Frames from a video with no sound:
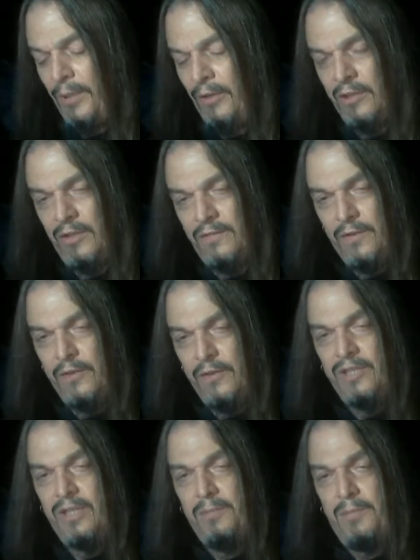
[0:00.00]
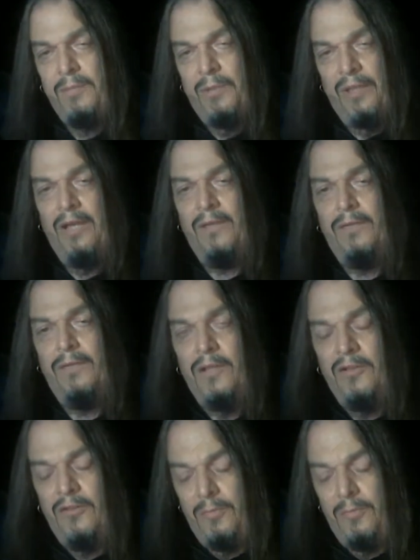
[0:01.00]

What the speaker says: converting people out of religious